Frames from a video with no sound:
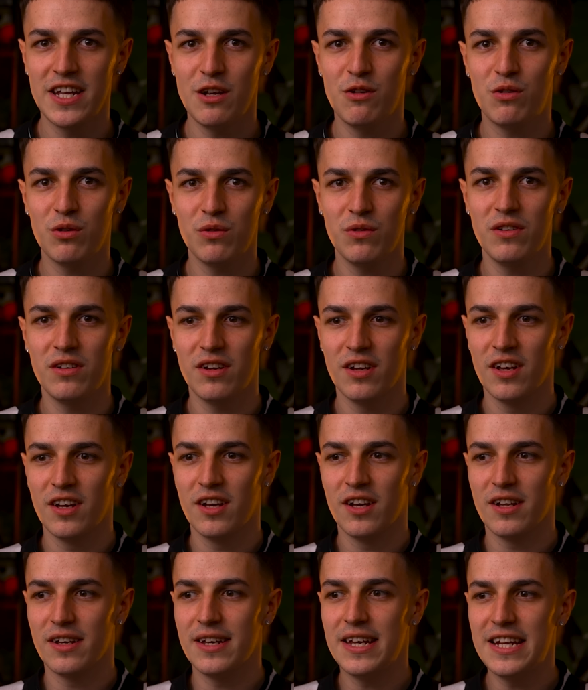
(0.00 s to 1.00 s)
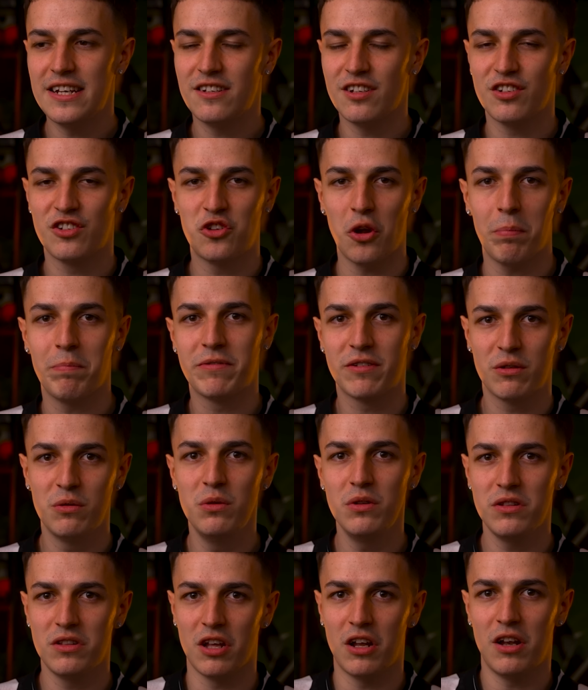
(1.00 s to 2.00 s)
You don't need to stop
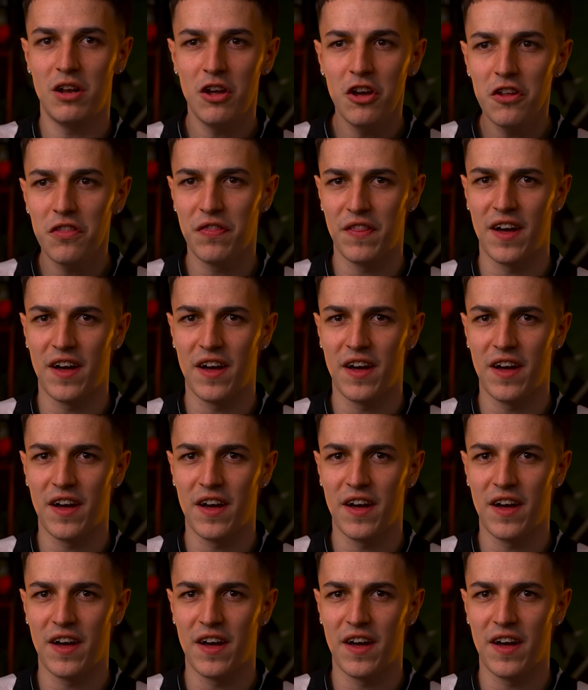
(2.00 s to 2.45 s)
school to learn